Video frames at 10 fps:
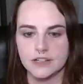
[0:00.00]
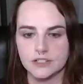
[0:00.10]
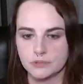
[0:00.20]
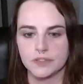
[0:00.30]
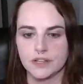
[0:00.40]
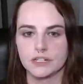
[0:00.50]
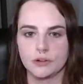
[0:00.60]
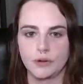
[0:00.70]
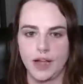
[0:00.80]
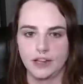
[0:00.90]
stupid thing to do.
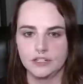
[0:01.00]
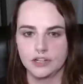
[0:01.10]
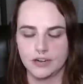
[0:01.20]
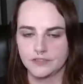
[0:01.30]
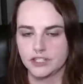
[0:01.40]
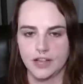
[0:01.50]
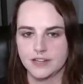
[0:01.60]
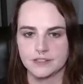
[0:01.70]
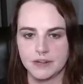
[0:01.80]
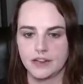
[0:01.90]
Okay, you don't have to
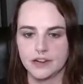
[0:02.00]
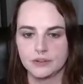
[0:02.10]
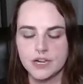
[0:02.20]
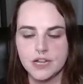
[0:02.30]
chastise me. I know.